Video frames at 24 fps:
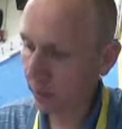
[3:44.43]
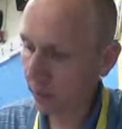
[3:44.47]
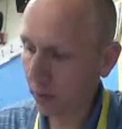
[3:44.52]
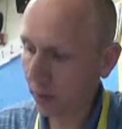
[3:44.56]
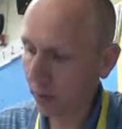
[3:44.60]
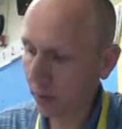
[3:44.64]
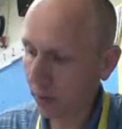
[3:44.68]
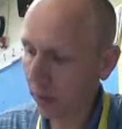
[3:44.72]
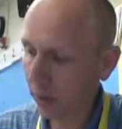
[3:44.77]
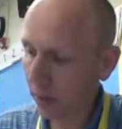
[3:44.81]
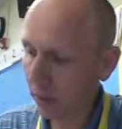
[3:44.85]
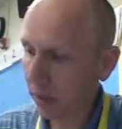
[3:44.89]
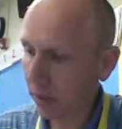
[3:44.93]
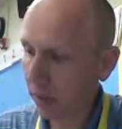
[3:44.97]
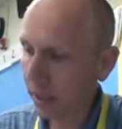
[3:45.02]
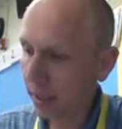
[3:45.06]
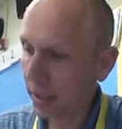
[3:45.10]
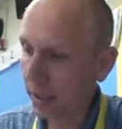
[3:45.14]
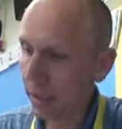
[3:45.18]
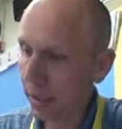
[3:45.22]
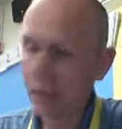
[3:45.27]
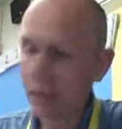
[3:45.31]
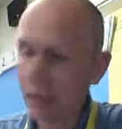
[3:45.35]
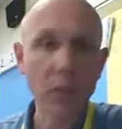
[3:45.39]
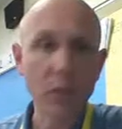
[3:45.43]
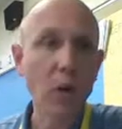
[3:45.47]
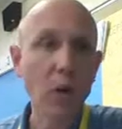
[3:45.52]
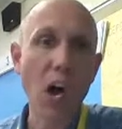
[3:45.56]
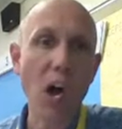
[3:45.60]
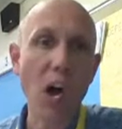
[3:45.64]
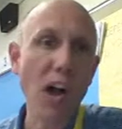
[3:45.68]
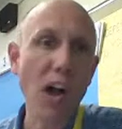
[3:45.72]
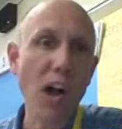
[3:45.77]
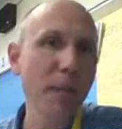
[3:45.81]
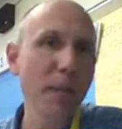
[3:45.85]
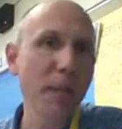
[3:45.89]
4. So
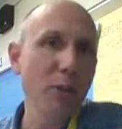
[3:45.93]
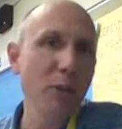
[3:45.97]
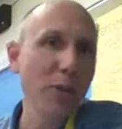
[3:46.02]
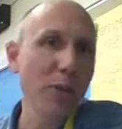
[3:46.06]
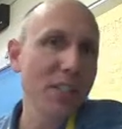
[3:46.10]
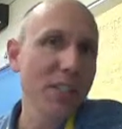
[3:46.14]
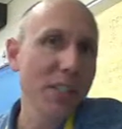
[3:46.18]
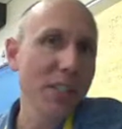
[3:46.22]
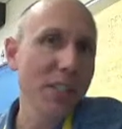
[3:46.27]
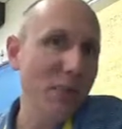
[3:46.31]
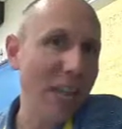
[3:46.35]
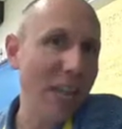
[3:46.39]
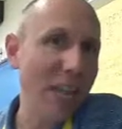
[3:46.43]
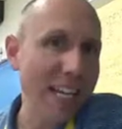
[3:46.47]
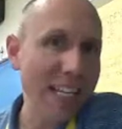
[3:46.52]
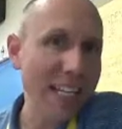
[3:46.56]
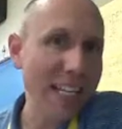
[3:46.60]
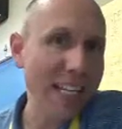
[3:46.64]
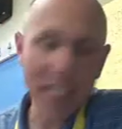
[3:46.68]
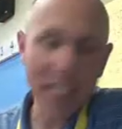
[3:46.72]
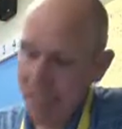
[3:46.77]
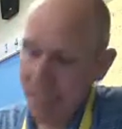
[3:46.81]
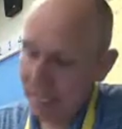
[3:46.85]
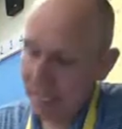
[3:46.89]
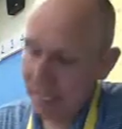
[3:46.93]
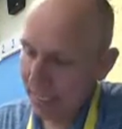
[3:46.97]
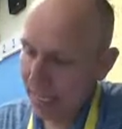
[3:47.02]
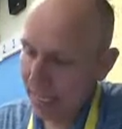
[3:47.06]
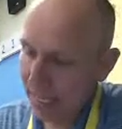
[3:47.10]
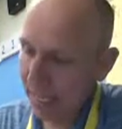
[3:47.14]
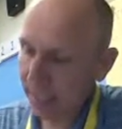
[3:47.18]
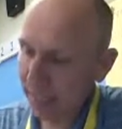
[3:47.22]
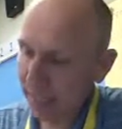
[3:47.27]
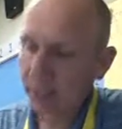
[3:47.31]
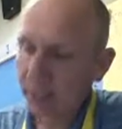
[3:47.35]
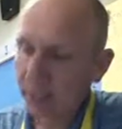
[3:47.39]
all I'm doing is I'm taking
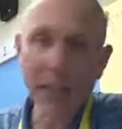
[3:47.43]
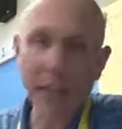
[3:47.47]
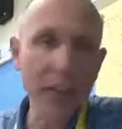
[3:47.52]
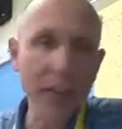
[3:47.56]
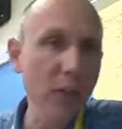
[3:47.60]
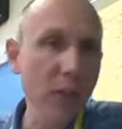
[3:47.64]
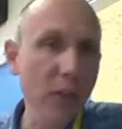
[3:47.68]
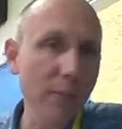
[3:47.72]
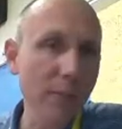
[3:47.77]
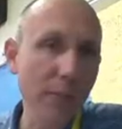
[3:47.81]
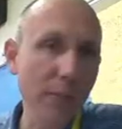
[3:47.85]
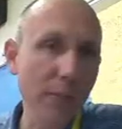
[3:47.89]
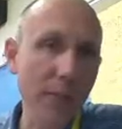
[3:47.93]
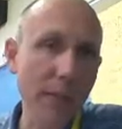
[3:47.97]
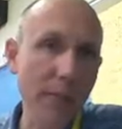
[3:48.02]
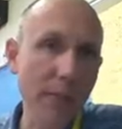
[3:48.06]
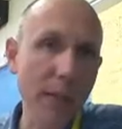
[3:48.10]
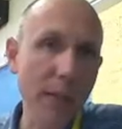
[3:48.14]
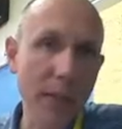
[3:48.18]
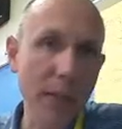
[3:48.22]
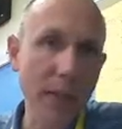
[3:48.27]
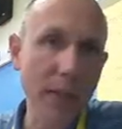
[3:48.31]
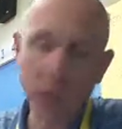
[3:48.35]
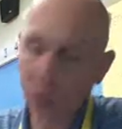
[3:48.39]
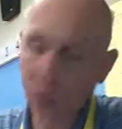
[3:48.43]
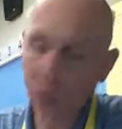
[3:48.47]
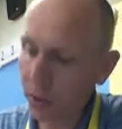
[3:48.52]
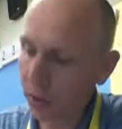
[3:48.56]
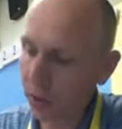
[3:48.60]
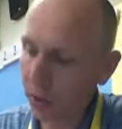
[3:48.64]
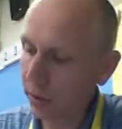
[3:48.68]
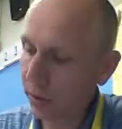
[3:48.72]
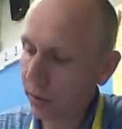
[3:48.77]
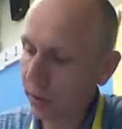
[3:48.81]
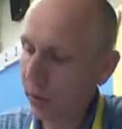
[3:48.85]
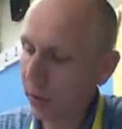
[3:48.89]
the x value, multiply it by
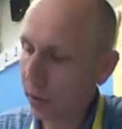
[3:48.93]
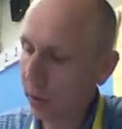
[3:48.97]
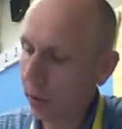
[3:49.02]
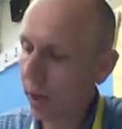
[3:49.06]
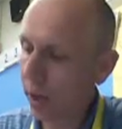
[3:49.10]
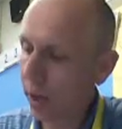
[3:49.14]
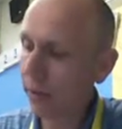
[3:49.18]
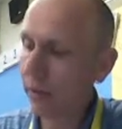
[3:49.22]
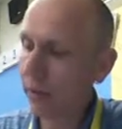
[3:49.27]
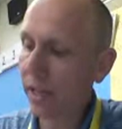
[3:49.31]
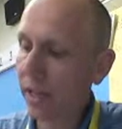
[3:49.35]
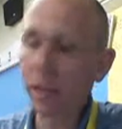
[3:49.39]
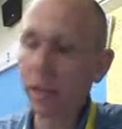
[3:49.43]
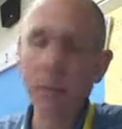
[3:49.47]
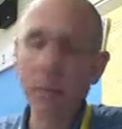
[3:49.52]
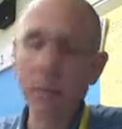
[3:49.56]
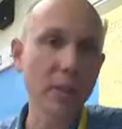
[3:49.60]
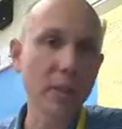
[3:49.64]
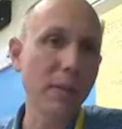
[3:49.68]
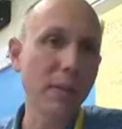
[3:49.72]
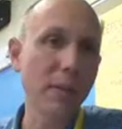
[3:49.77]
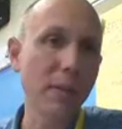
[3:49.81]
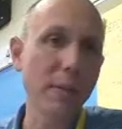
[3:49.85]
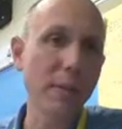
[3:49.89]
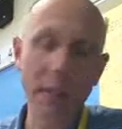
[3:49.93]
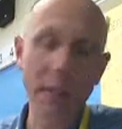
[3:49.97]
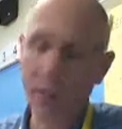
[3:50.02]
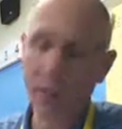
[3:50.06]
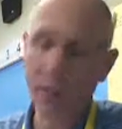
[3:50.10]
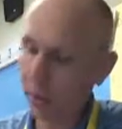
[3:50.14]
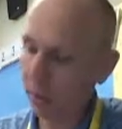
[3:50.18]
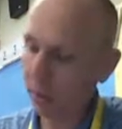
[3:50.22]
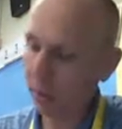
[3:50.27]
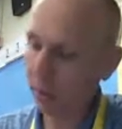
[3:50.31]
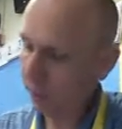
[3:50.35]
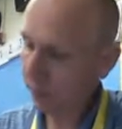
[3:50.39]
2, y value, multiply it by
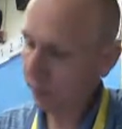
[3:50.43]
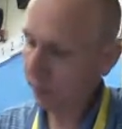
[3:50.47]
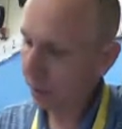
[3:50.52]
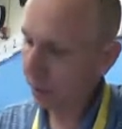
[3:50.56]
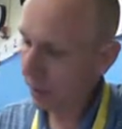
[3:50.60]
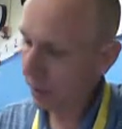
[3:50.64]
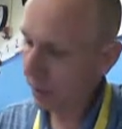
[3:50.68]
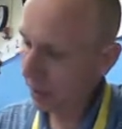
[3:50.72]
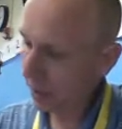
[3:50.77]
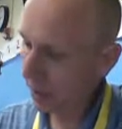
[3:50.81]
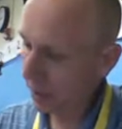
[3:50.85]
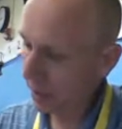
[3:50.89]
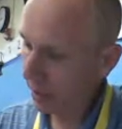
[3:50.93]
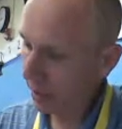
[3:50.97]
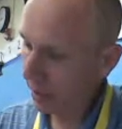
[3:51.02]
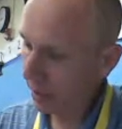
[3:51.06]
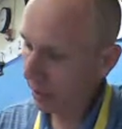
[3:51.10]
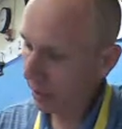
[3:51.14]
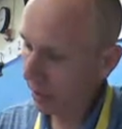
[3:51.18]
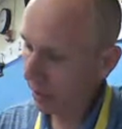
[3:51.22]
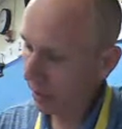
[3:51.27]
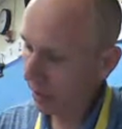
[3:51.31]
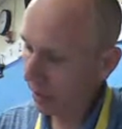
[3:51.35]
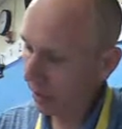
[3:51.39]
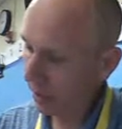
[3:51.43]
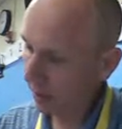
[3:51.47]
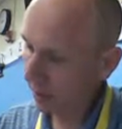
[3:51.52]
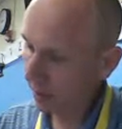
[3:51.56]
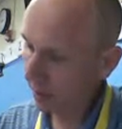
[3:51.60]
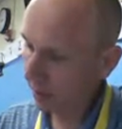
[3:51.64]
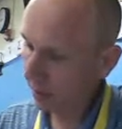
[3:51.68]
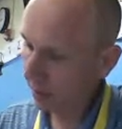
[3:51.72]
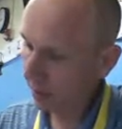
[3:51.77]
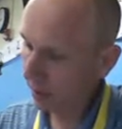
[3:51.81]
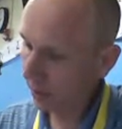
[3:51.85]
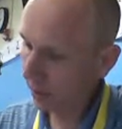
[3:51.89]
2. Is
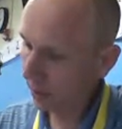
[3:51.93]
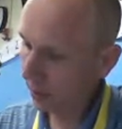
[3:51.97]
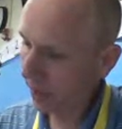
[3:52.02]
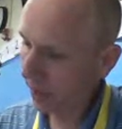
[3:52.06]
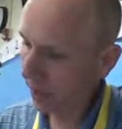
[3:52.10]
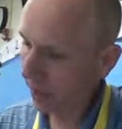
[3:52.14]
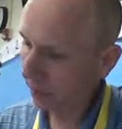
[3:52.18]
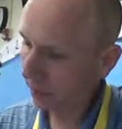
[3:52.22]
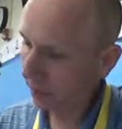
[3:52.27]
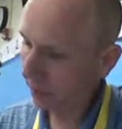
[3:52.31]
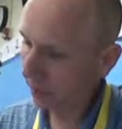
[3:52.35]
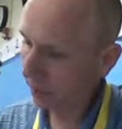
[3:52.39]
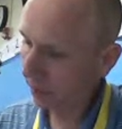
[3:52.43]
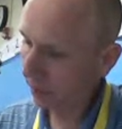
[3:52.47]
that right?